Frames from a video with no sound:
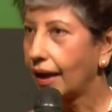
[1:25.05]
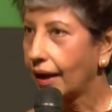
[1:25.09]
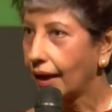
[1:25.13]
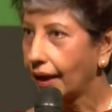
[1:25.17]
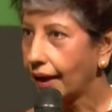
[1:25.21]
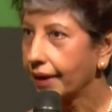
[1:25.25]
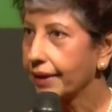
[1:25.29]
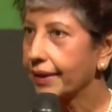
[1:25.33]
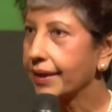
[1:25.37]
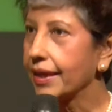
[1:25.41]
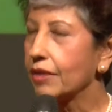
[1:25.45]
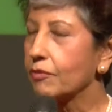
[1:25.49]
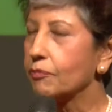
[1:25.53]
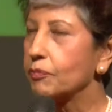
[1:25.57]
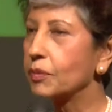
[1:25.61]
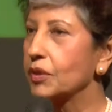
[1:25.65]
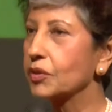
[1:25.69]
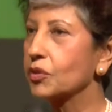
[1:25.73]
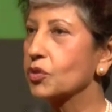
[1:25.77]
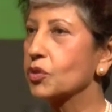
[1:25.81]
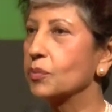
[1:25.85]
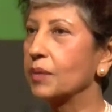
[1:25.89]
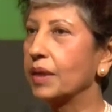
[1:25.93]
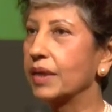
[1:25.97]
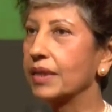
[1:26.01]
I gave
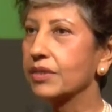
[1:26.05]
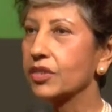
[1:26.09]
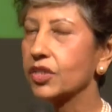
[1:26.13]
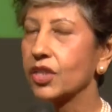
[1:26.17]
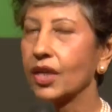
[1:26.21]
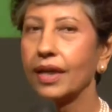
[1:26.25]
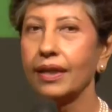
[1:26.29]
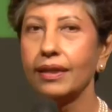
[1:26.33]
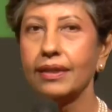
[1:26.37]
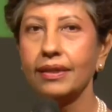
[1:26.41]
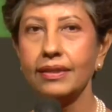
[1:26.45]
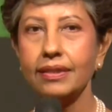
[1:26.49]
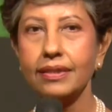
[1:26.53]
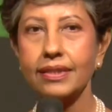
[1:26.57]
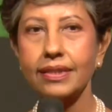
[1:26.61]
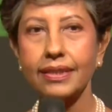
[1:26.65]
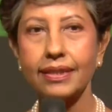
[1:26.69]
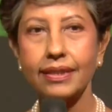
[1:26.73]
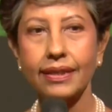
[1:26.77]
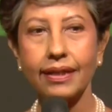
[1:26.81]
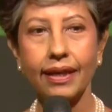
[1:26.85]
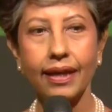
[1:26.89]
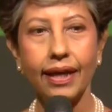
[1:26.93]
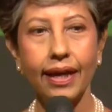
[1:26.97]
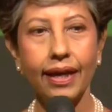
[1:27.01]
birth to my child
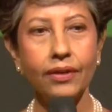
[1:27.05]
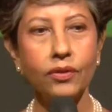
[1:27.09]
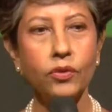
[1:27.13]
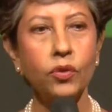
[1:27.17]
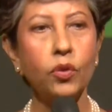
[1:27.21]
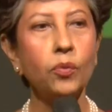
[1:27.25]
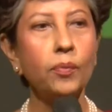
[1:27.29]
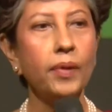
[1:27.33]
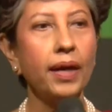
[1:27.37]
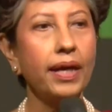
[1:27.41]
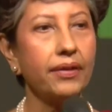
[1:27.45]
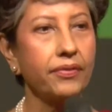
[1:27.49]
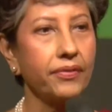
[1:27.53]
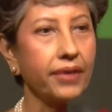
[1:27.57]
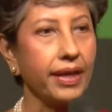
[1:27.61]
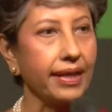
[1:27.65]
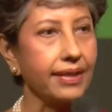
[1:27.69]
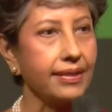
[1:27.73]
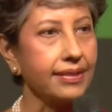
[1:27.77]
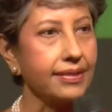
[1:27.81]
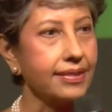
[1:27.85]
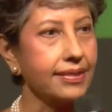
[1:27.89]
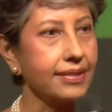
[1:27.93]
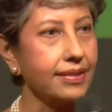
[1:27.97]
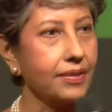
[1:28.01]
and whom I
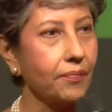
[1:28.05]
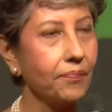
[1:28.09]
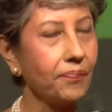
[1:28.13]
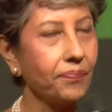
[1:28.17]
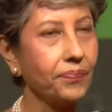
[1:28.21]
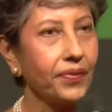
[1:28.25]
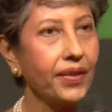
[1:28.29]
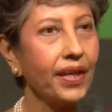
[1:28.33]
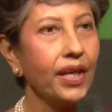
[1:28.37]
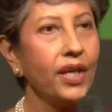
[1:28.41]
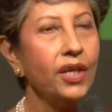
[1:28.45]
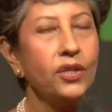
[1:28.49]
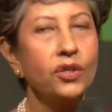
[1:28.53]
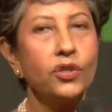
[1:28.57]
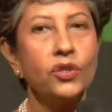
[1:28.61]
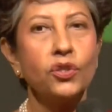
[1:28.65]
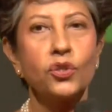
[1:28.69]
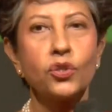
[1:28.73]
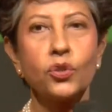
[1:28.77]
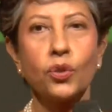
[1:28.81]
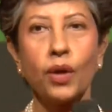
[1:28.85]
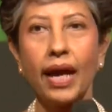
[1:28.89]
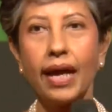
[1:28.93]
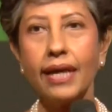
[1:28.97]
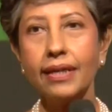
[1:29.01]
raised.
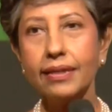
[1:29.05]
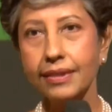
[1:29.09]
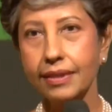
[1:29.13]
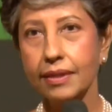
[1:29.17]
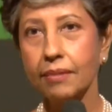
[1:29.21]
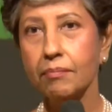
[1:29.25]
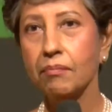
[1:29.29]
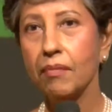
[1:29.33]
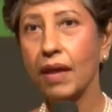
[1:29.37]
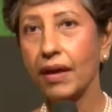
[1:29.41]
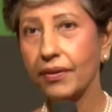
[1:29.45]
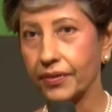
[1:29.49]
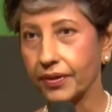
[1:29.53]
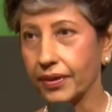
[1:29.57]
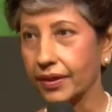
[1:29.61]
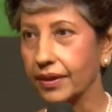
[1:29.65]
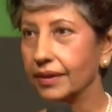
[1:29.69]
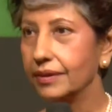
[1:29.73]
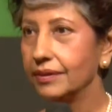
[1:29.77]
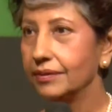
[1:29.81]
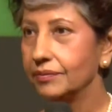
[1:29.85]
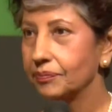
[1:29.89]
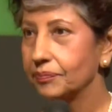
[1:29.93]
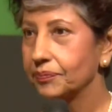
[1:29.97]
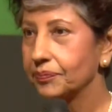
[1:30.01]
So as a
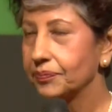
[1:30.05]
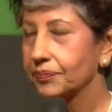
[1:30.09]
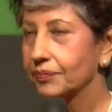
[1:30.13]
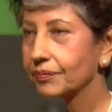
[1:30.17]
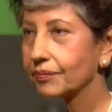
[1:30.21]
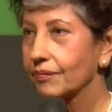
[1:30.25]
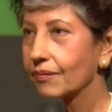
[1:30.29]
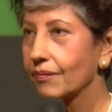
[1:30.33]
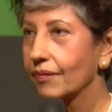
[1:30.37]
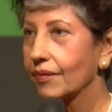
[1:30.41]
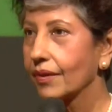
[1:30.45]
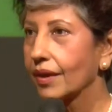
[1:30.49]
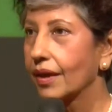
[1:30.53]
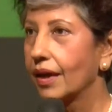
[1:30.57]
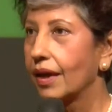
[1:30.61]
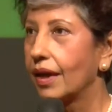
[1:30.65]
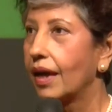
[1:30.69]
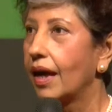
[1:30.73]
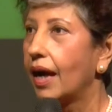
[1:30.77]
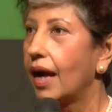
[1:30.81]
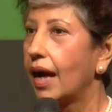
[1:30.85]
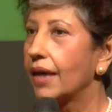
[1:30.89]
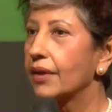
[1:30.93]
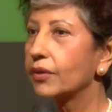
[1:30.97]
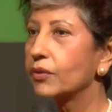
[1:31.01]
mother,
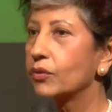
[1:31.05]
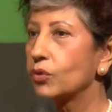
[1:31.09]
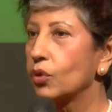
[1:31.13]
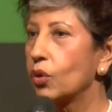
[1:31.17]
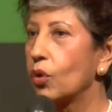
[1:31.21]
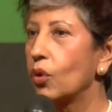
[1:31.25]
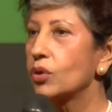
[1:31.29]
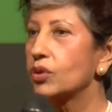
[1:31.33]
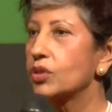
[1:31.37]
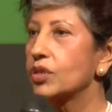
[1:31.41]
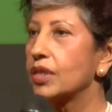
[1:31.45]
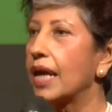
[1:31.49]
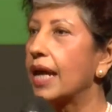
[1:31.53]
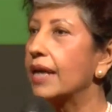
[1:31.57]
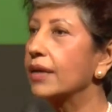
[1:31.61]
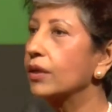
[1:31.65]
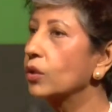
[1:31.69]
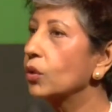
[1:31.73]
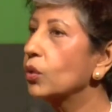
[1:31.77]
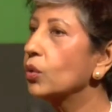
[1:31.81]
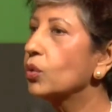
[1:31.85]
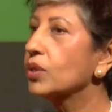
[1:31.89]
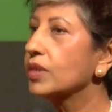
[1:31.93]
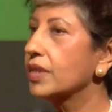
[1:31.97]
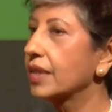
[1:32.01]
I thought
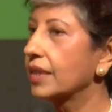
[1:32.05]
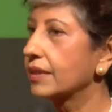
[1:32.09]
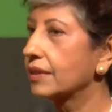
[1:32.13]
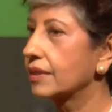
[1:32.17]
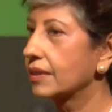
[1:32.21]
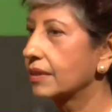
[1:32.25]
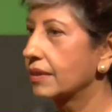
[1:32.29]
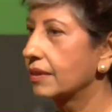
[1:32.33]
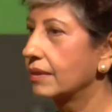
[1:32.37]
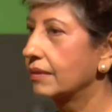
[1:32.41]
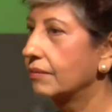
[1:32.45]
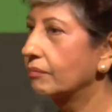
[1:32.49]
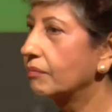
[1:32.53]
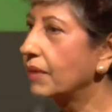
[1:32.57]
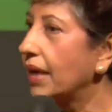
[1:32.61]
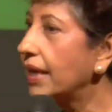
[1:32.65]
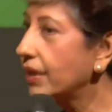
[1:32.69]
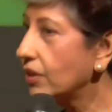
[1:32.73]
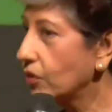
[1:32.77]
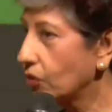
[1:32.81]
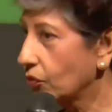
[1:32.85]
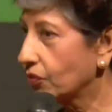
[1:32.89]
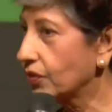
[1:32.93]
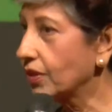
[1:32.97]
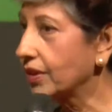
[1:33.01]
and looked at
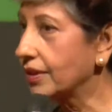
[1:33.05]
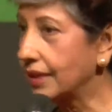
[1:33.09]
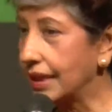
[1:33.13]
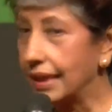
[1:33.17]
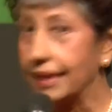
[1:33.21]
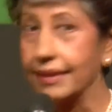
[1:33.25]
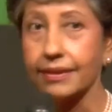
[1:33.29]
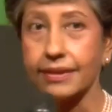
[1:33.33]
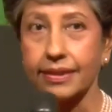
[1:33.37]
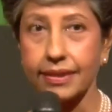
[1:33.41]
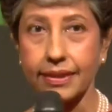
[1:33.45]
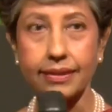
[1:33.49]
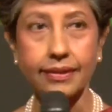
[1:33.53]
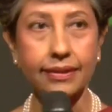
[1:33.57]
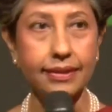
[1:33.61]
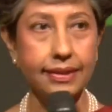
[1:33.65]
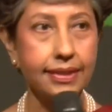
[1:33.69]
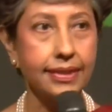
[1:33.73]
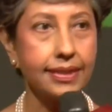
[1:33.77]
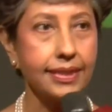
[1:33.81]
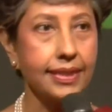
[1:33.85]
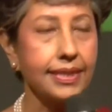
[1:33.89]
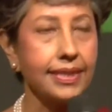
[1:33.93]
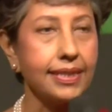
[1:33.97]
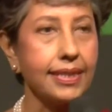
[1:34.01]
many of the things in
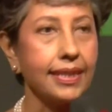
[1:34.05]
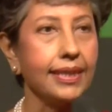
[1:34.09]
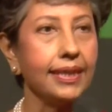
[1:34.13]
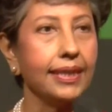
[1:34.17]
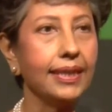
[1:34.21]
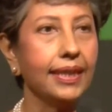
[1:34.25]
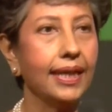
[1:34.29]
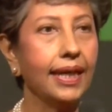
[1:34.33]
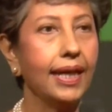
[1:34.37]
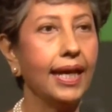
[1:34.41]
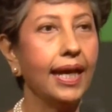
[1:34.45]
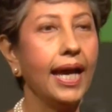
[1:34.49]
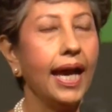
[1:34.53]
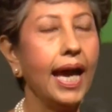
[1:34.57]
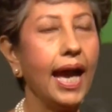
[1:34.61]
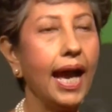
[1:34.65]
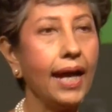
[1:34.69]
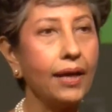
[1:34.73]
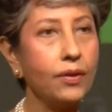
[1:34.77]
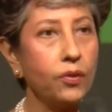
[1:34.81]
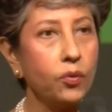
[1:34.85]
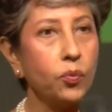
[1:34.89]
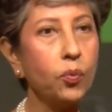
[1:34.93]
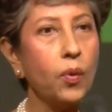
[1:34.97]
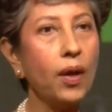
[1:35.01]
this city
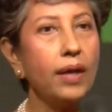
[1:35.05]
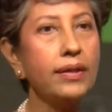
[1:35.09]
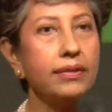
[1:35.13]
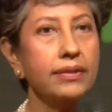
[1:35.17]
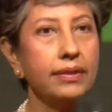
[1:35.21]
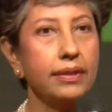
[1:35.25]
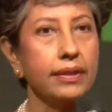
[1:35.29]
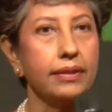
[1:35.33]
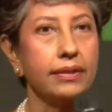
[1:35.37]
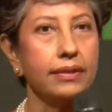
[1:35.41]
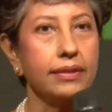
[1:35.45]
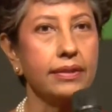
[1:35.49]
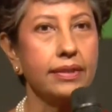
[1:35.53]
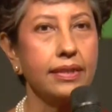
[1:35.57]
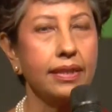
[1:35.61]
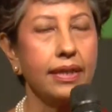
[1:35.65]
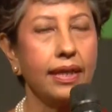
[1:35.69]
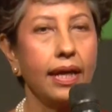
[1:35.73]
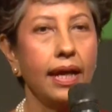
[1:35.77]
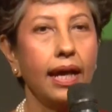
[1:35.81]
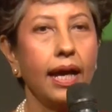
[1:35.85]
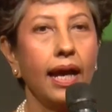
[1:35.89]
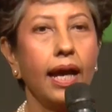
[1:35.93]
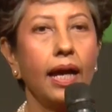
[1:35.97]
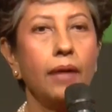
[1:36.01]
and wondered
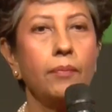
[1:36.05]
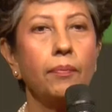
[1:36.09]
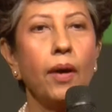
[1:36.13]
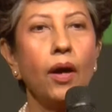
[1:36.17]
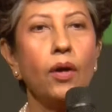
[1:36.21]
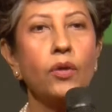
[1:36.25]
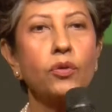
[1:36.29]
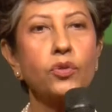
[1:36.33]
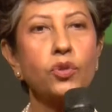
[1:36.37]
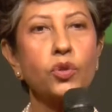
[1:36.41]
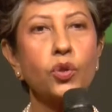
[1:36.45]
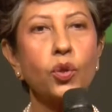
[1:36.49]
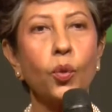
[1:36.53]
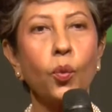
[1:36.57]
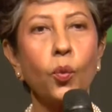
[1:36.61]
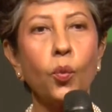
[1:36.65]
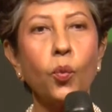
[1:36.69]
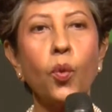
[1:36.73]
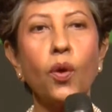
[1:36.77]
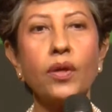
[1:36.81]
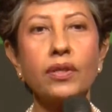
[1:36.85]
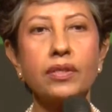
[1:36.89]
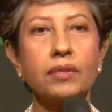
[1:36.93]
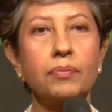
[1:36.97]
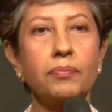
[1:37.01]
about
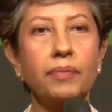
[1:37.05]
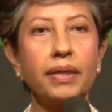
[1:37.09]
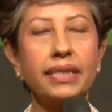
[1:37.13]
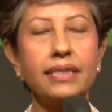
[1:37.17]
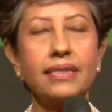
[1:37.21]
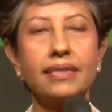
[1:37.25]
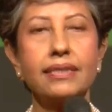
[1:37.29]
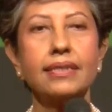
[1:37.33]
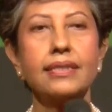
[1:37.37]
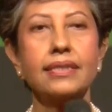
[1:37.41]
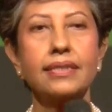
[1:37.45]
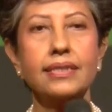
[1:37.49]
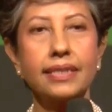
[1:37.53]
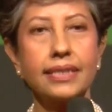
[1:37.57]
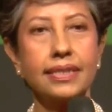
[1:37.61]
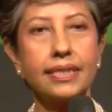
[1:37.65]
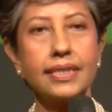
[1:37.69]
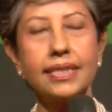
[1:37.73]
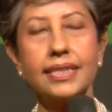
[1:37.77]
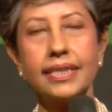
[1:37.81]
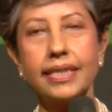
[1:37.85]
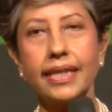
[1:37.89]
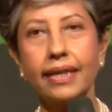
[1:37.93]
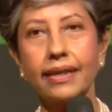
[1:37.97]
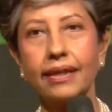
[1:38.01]
what makes this
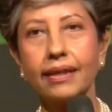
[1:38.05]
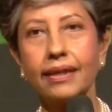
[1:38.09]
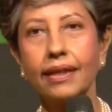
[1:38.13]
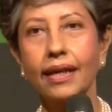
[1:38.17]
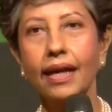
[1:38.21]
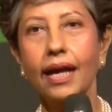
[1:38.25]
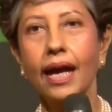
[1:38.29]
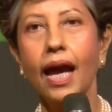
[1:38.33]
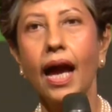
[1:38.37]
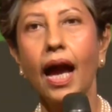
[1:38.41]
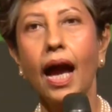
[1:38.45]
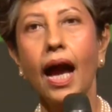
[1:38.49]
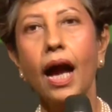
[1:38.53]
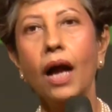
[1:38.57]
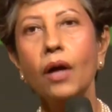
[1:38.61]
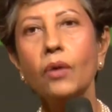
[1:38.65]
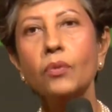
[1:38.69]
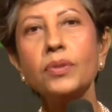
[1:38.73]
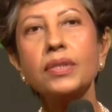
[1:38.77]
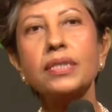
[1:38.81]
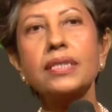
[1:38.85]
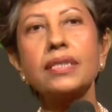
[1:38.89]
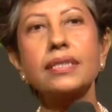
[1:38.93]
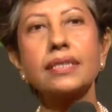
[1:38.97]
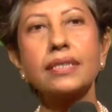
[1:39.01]
city tick. How
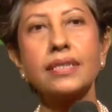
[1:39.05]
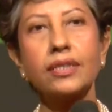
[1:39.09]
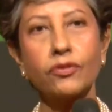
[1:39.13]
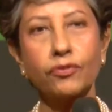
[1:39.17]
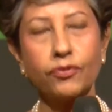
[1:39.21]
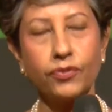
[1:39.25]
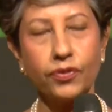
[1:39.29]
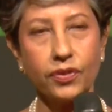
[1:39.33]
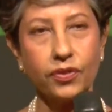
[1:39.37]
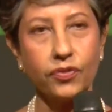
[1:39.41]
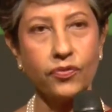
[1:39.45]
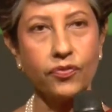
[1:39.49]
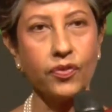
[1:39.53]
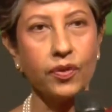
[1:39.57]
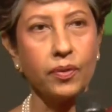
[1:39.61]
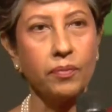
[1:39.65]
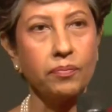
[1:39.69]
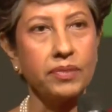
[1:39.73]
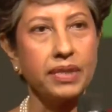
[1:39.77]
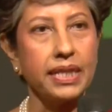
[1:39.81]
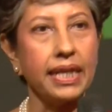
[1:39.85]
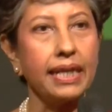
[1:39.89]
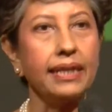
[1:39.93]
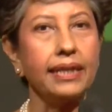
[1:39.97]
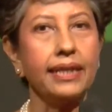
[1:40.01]
is it different
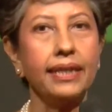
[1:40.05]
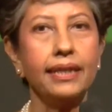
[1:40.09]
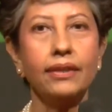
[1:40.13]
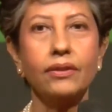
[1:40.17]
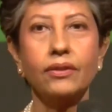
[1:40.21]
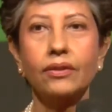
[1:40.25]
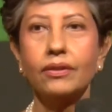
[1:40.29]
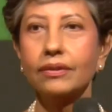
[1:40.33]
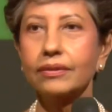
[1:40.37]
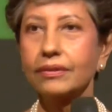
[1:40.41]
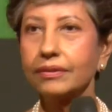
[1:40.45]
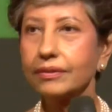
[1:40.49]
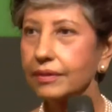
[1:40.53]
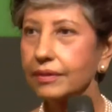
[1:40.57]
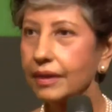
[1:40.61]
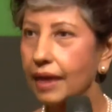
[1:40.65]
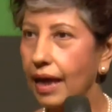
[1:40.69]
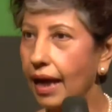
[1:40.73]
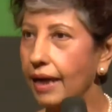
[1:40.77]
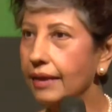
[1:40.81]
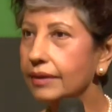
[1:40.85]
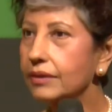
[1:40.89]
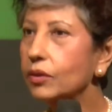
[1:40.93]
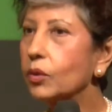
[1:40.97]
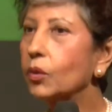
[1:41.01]
from Delhi
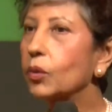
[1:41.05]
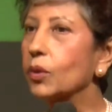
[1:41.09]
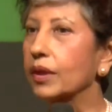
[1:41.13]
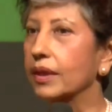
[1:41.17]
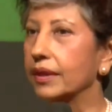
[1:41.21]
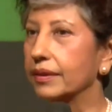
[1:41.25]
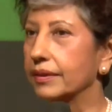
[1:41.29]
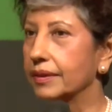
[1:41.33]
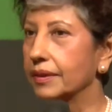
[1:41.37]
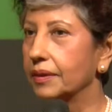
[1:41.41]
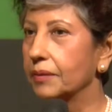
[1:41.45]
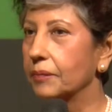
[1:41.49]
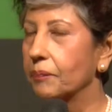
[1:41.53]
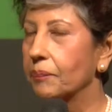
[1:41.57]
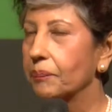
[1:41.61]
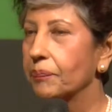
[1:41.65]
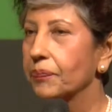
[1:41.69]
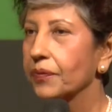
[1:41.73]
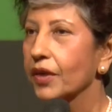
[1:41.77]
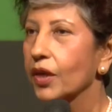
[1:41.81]
and Kolkata?